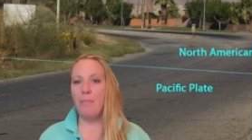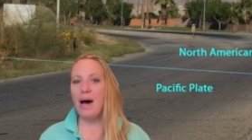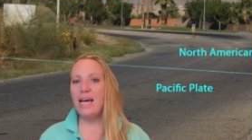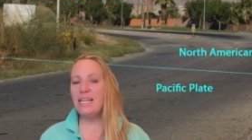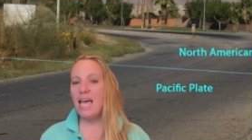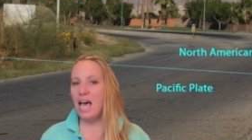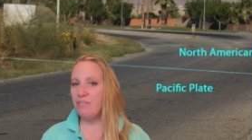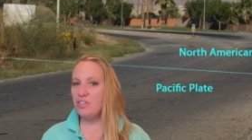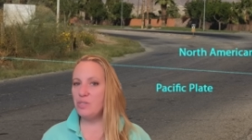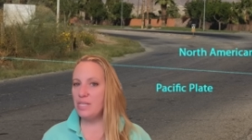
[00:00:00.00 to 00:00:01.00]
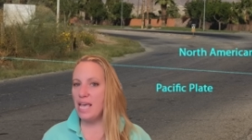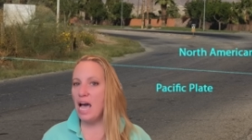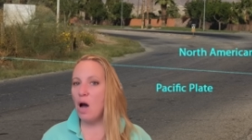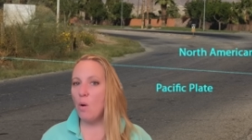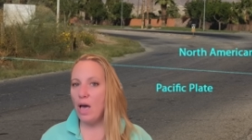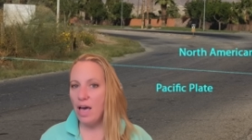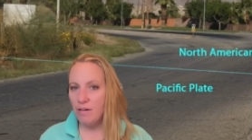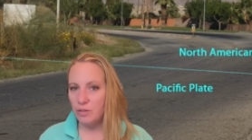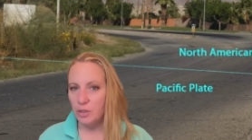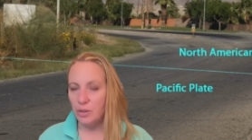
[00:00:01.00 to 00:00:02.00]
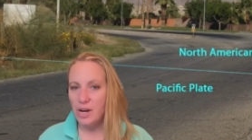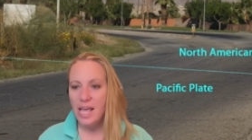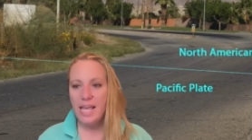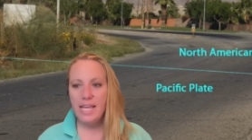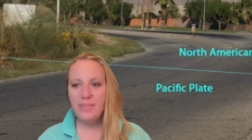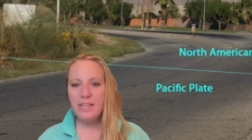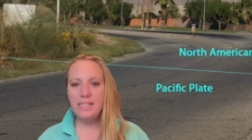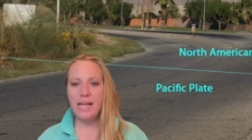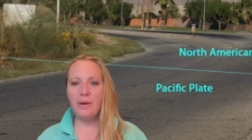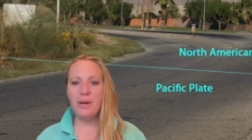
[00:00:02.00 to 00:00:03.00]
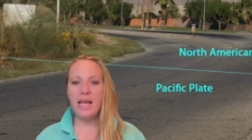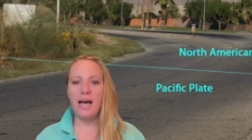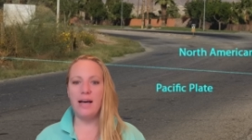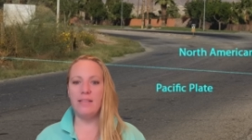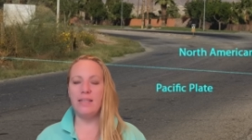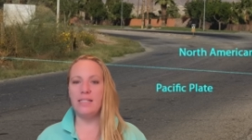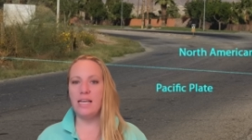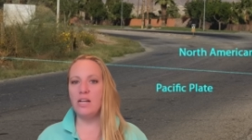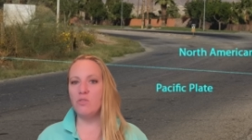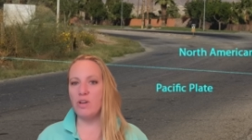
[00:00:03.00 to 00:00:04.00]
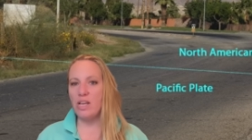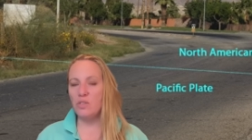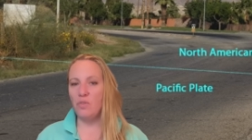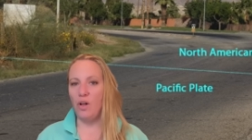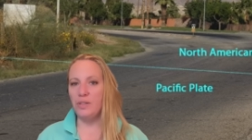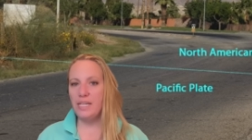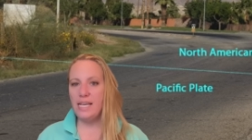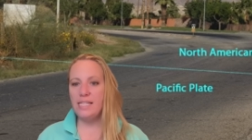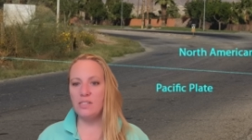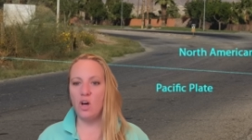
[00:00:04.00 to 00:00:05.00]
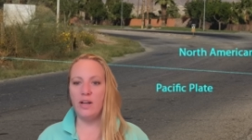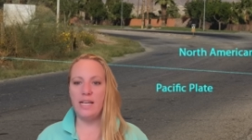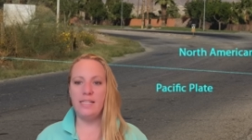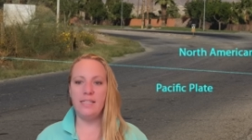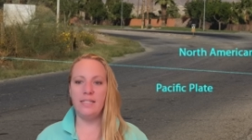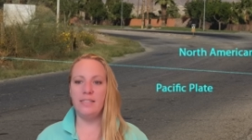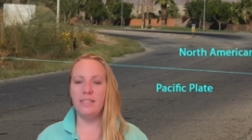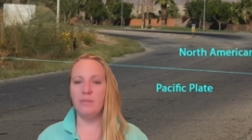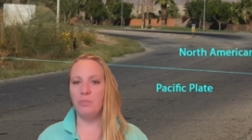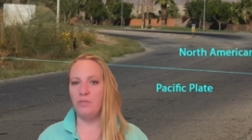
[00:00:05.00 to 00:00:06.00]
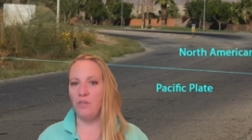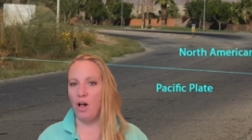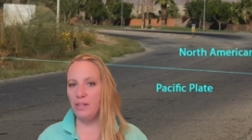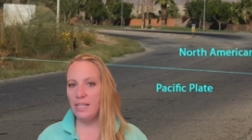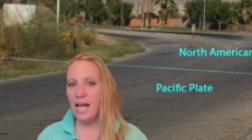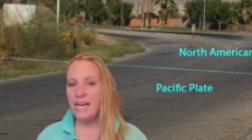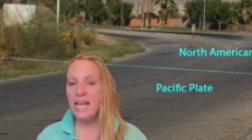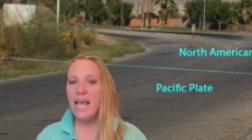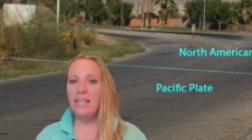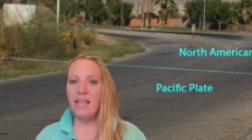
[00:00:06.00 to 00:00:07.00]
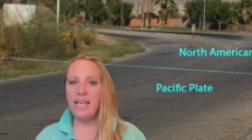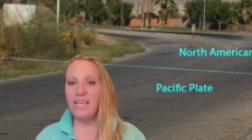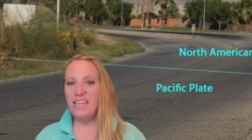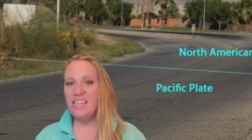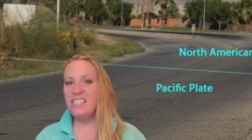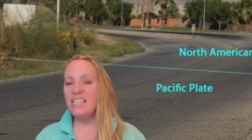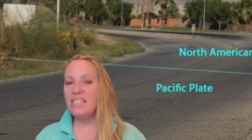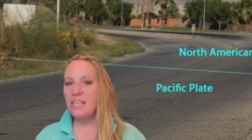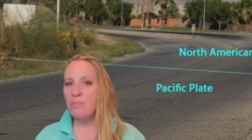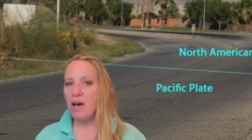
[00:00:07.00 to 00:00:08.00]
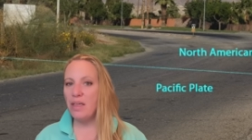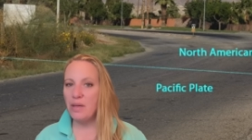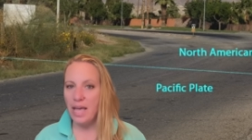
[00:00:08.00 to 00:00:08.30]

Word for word: But I have to say, however, in this area, the San Andreas Fault is not a single simple fault line like it is in some other